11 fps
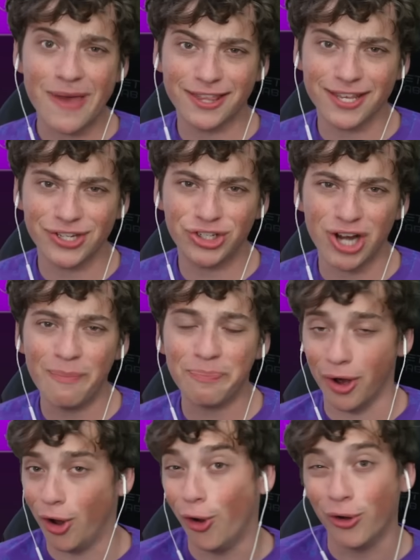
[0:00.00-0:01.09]
make this jump
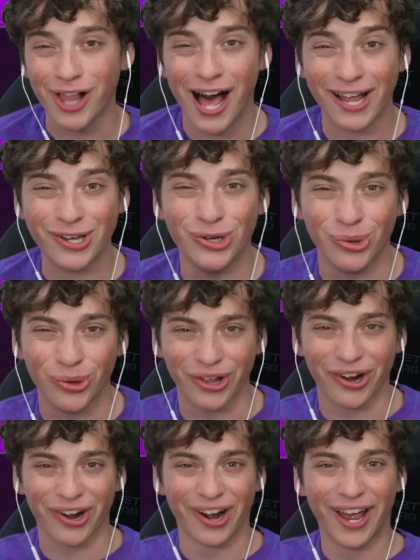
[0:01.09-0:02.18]
a whole lot
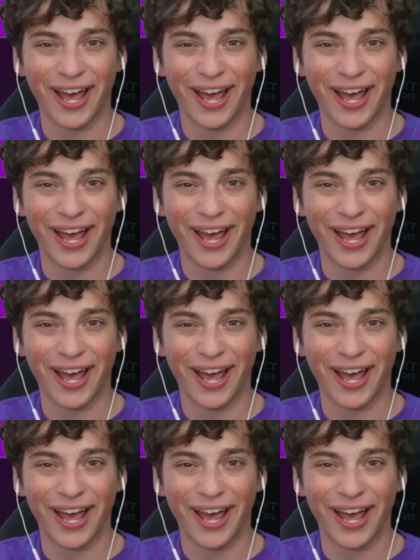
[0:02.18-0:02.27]
cooler.